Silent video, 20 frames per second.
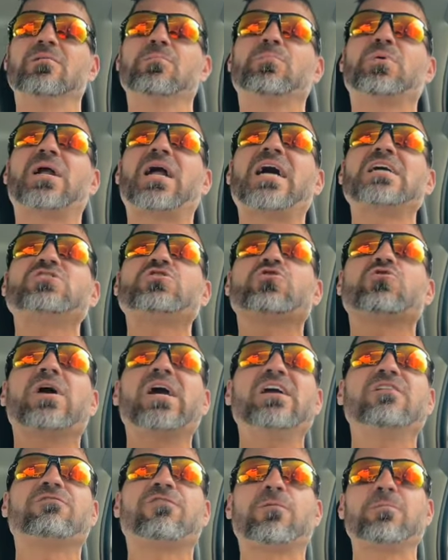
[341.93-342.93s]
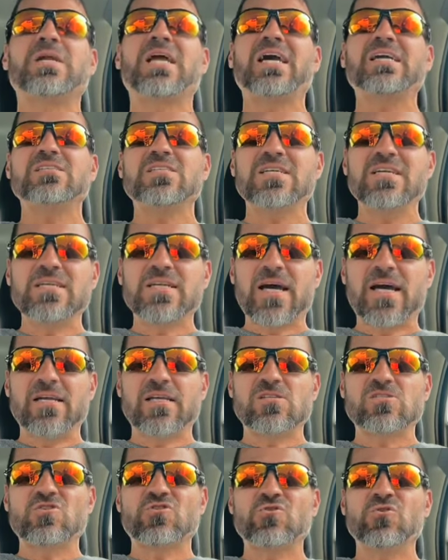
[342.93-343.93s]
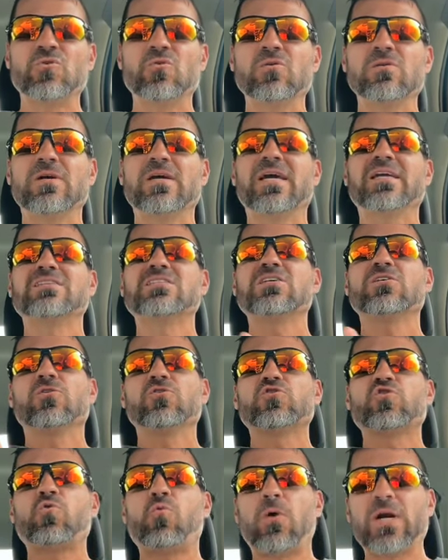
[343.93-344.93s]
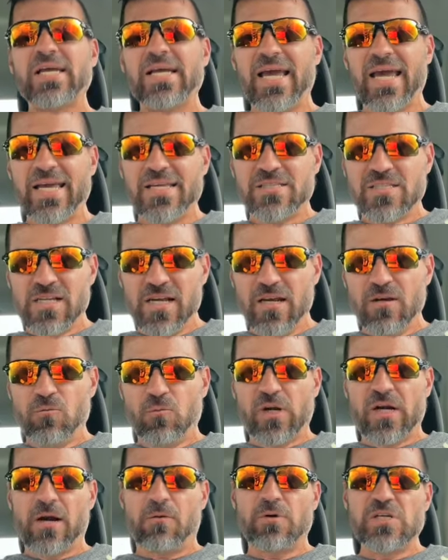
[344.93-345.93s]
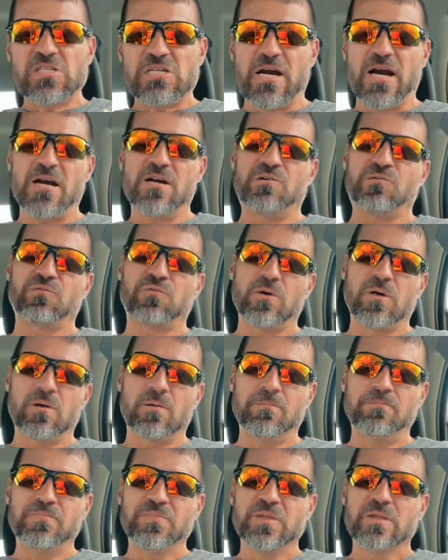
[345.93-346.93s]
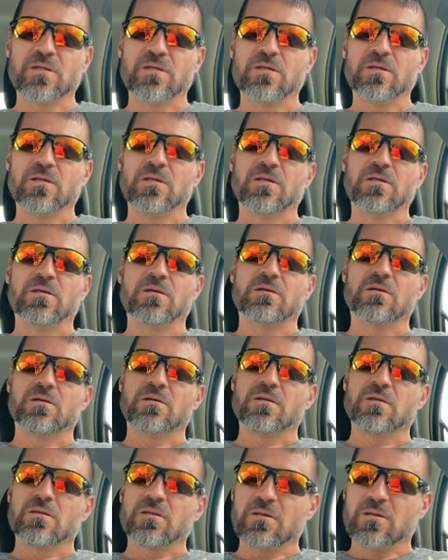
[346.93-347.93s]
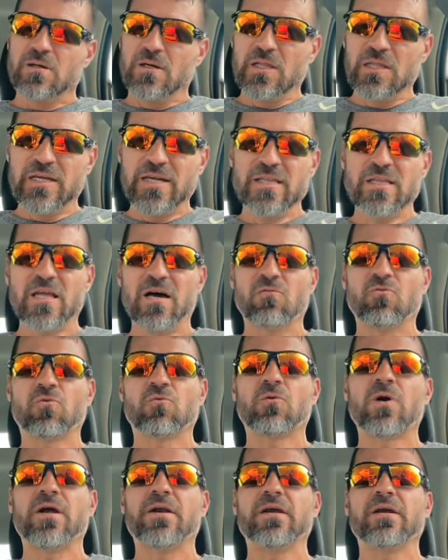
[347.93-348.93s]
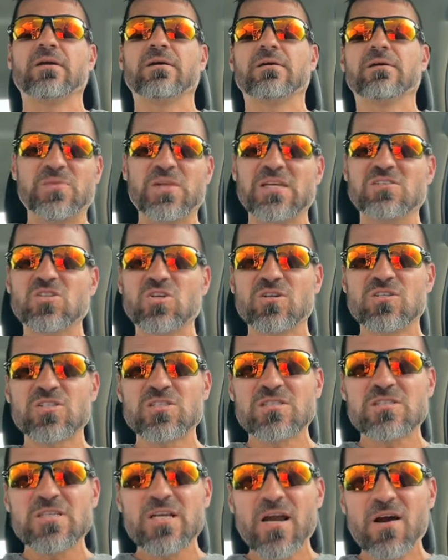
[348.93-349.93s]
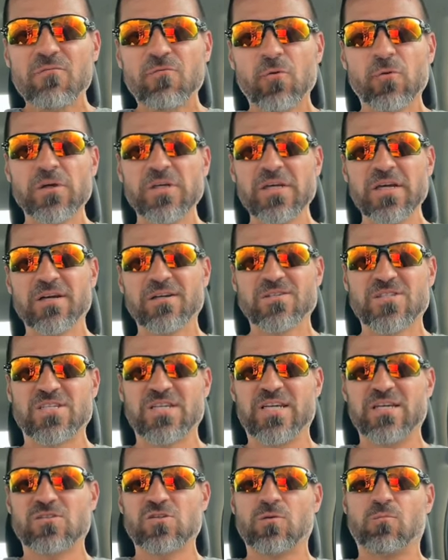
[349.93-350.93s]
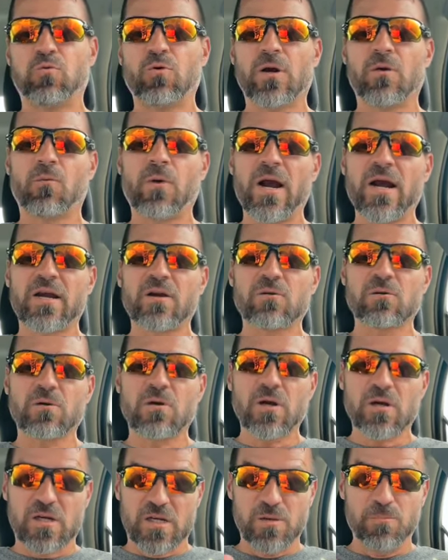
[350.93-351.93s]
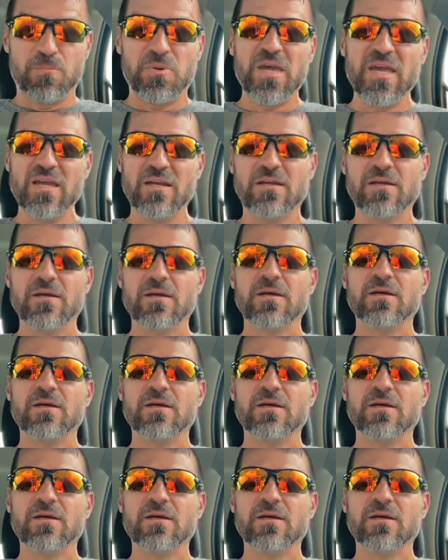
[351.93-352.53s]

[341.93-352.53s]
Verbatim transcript: but I trained from 1992 until 2018 when I retired from elite level running. It took several years to get to a point where I could uh, compete